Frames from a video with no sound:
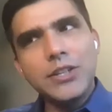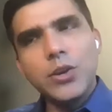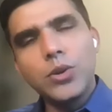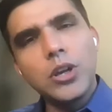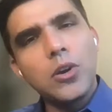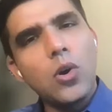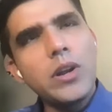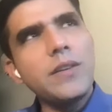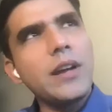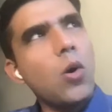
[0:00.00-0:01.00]
execute the
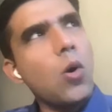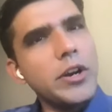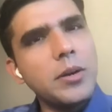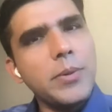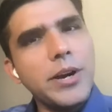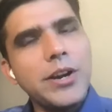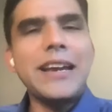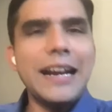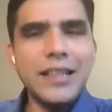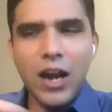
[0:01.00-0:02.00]
code in a code interpreter,
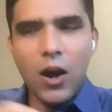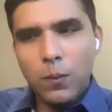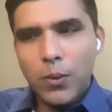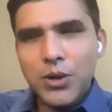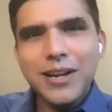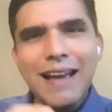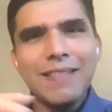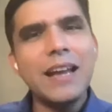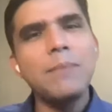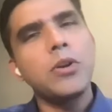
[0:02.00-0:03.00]
get the output,
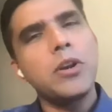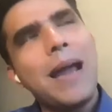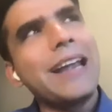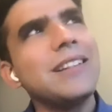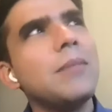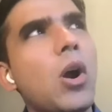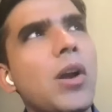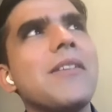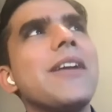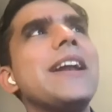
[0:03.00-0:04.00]
and then put it back in the
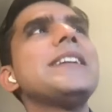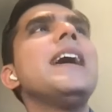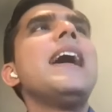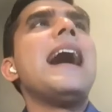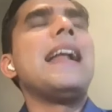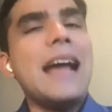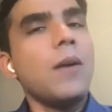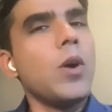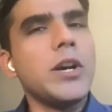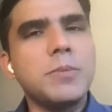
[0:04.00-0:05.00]
model, right? And
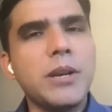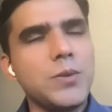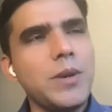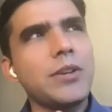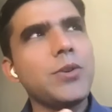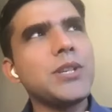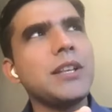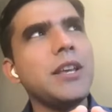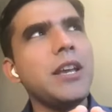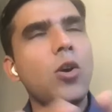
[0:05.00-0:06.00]
that works because we are
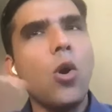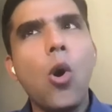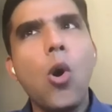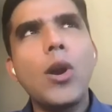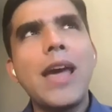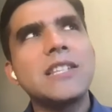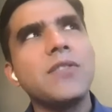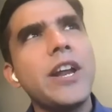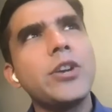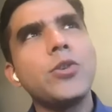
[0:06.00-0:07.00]
using the code as
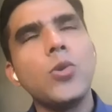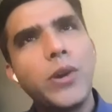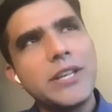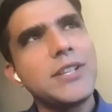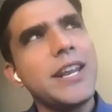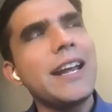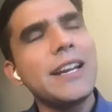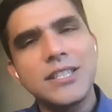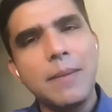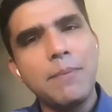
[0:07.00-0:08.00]
a way to do reasoning
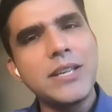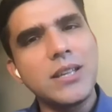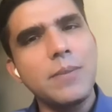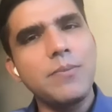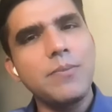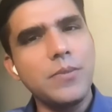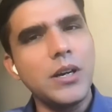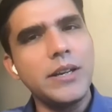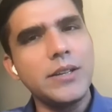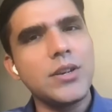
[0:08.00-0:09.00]
and step-by-step
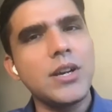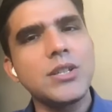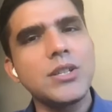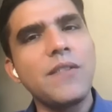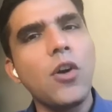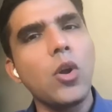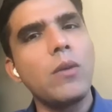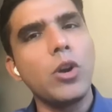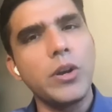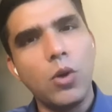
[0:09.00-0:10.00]
uh, instructions and
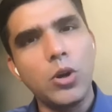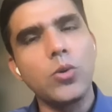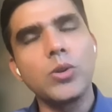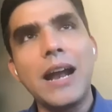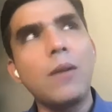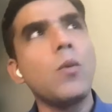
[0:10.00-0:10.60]
following what we want to do.